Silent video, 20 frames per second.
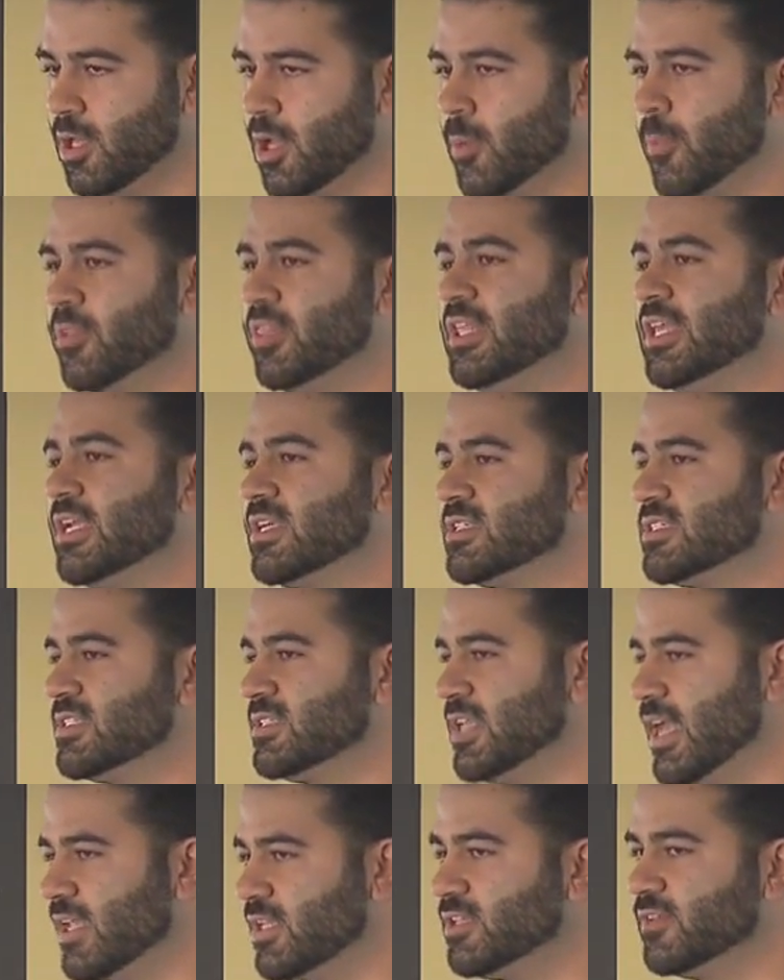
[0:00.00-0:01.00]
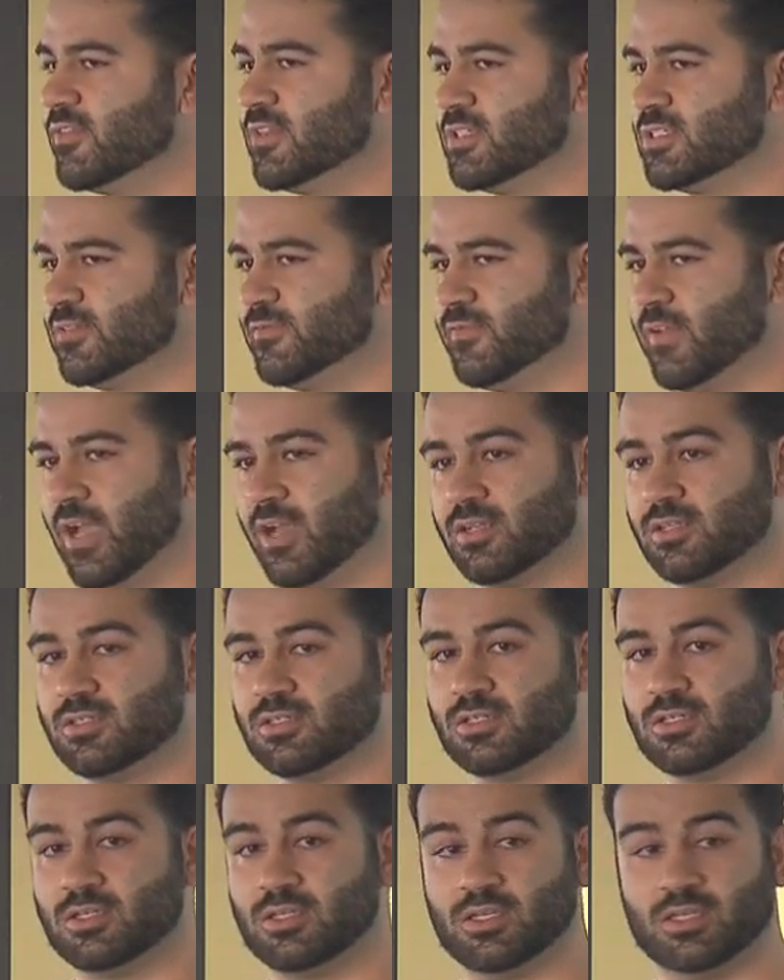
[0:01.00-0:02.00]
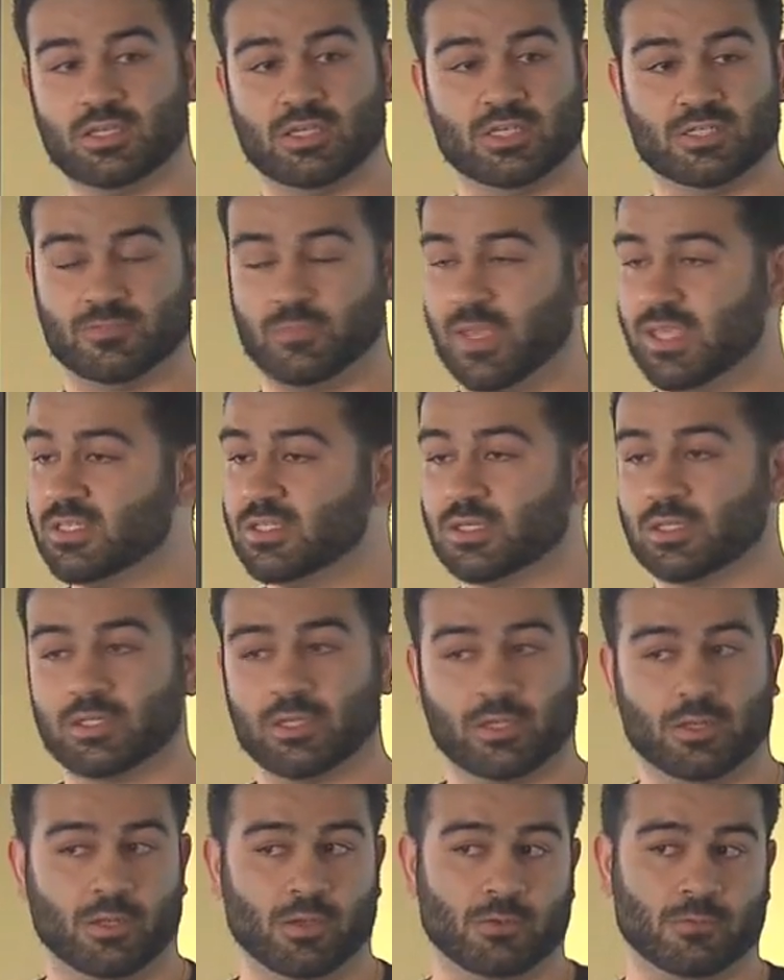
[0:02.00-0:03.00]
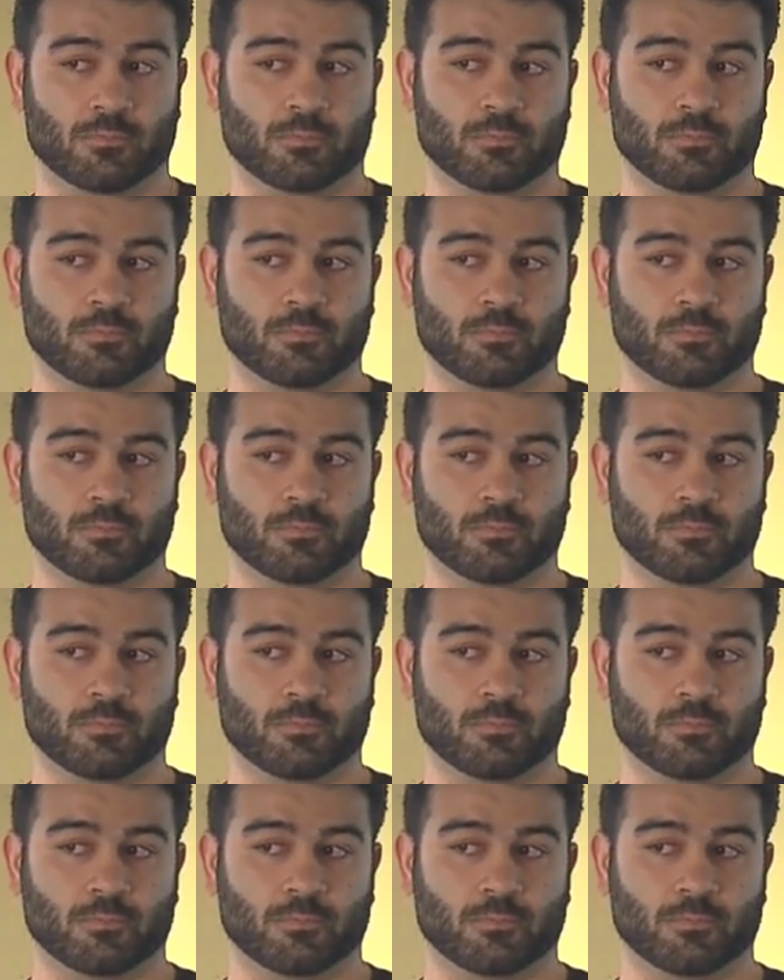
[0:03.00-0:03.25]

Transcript: but the extent of this effect is basically unknown.